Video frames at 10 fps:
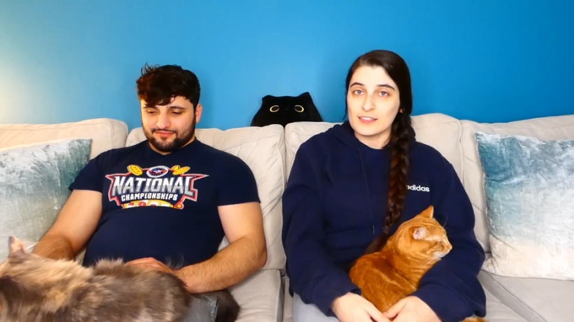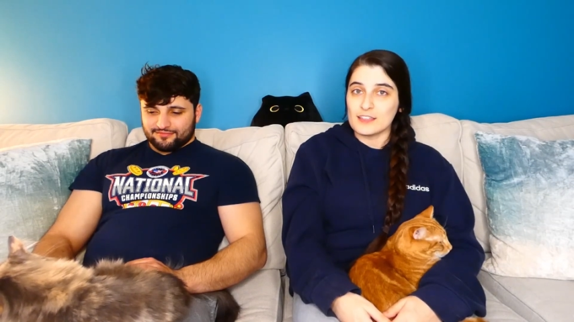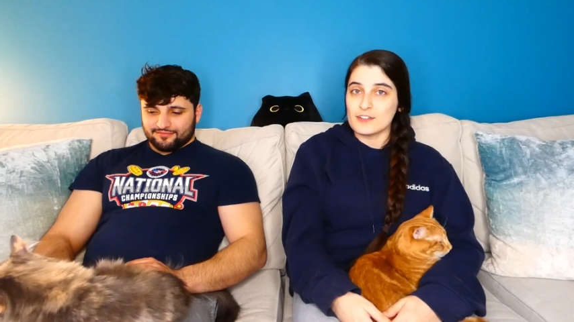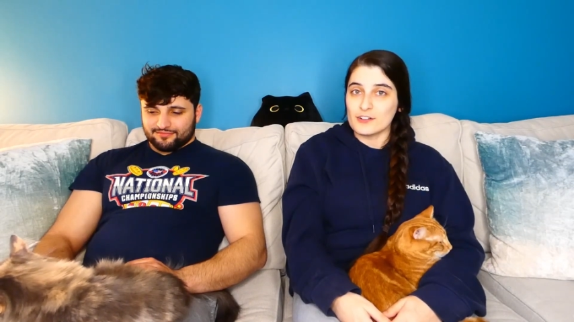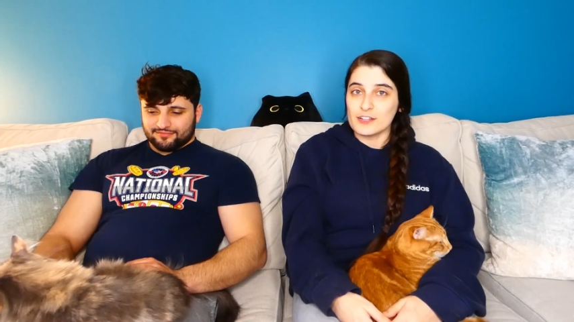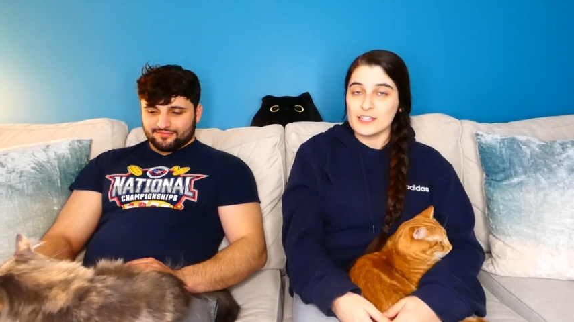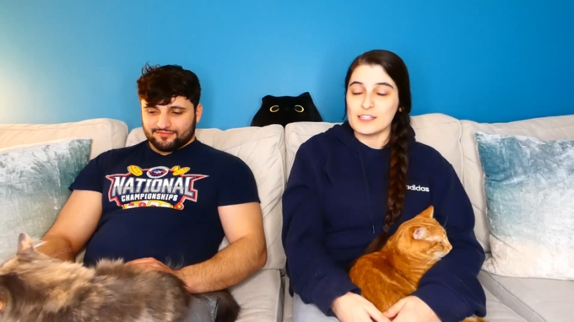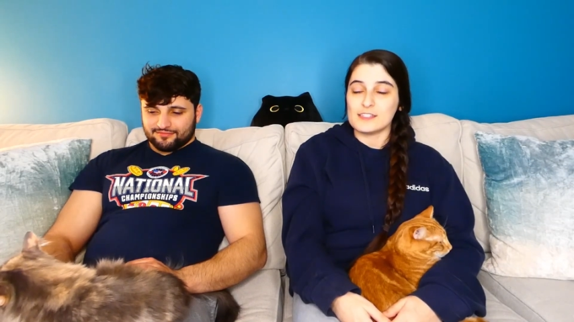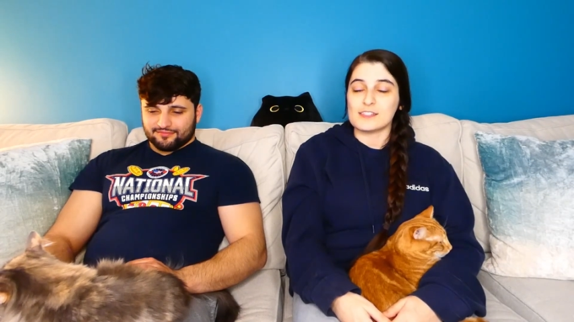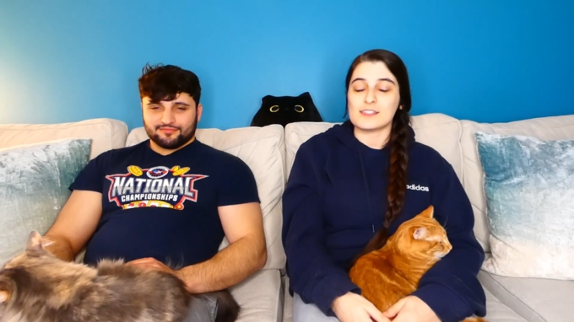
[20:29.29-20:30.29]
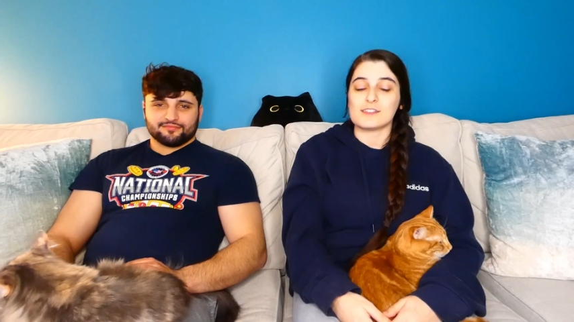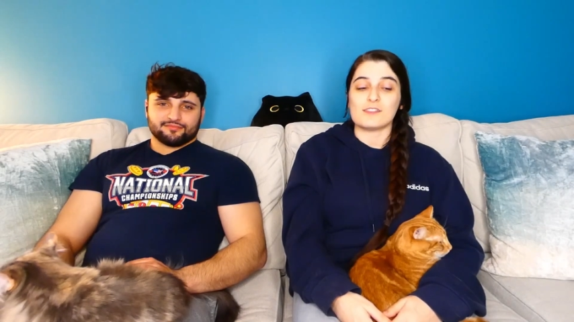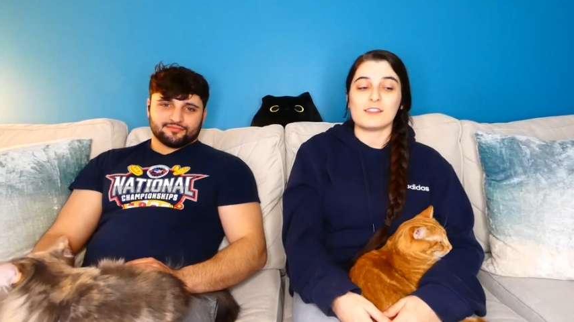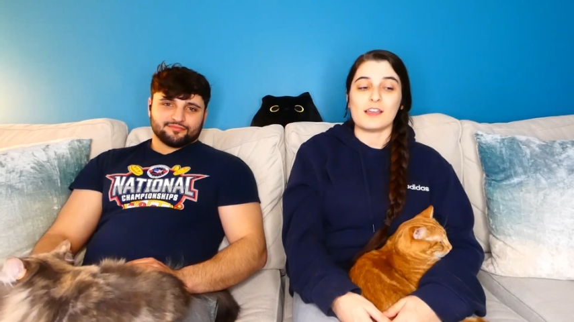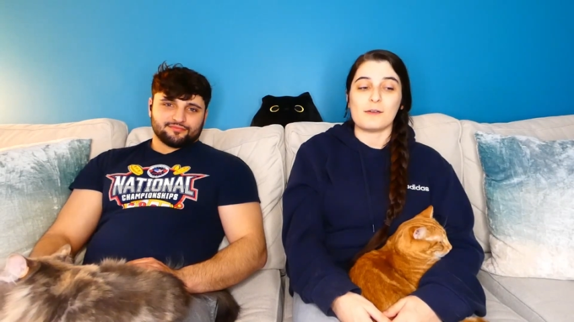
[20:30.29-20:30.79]
Speaker 1: theories
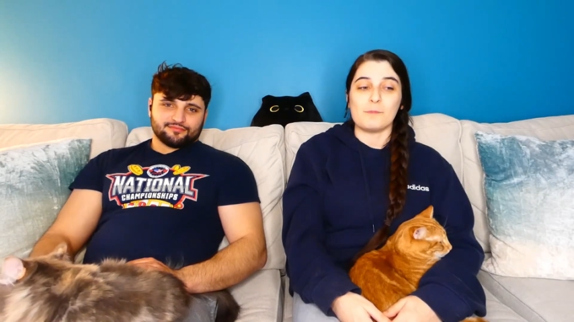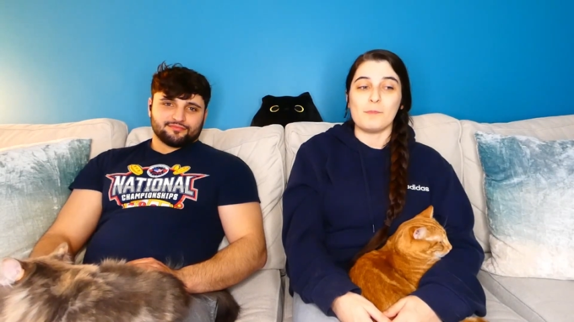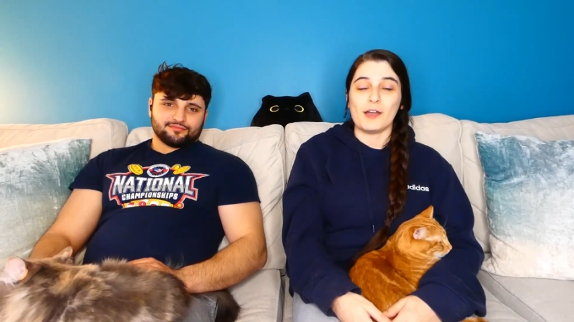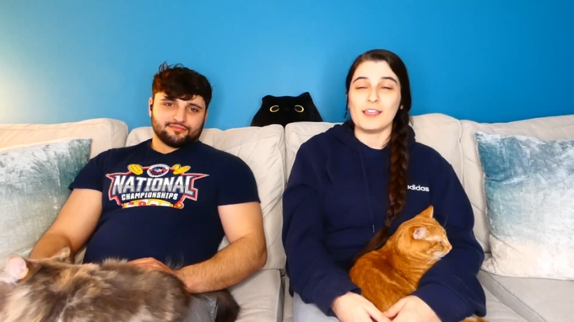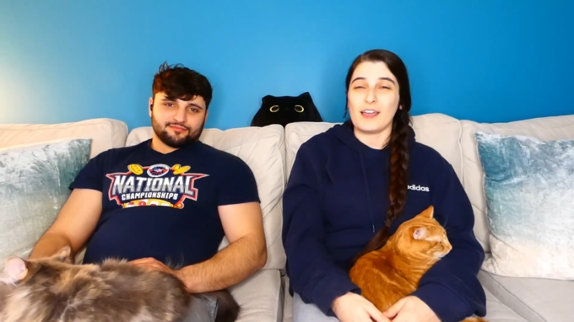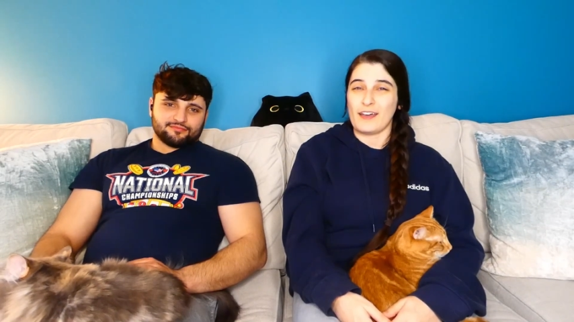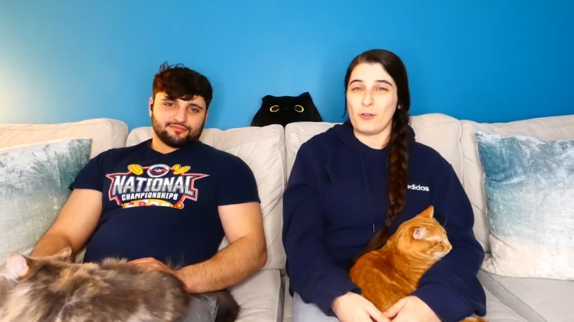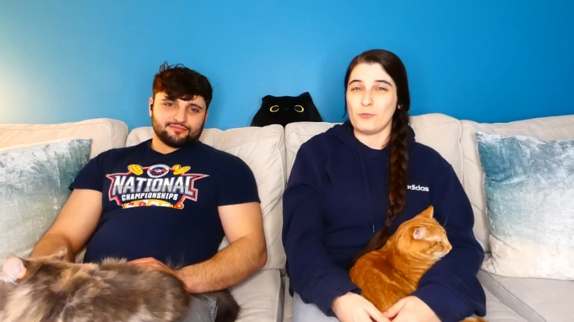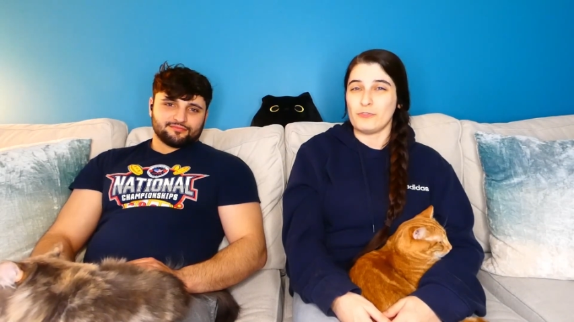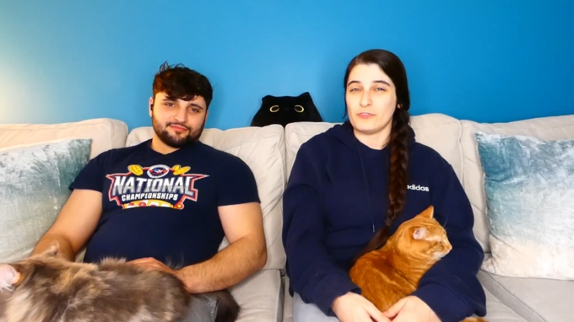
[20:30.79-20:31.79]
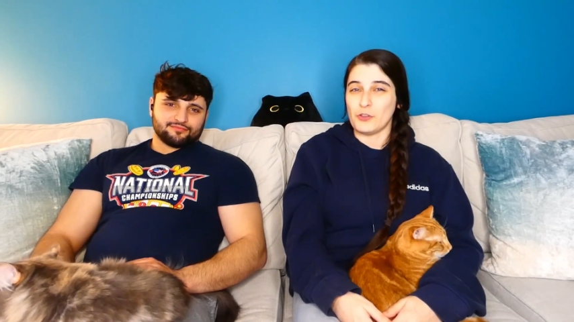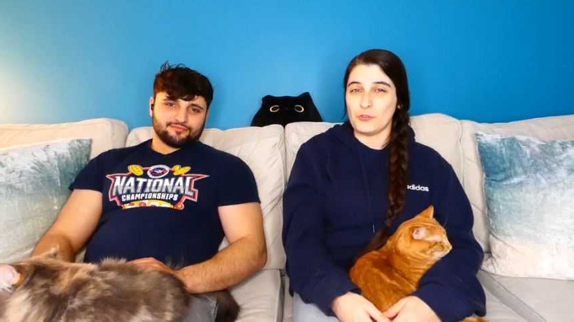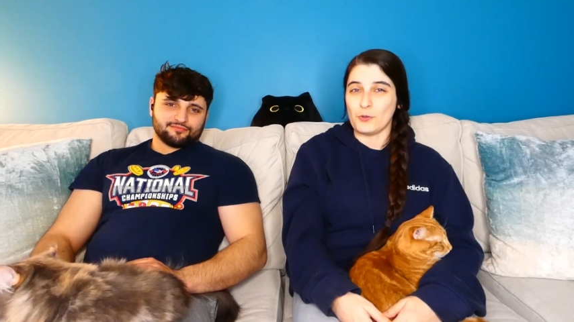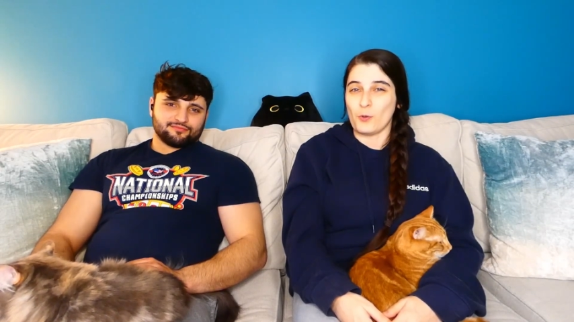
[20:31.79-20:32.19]
that might help fill the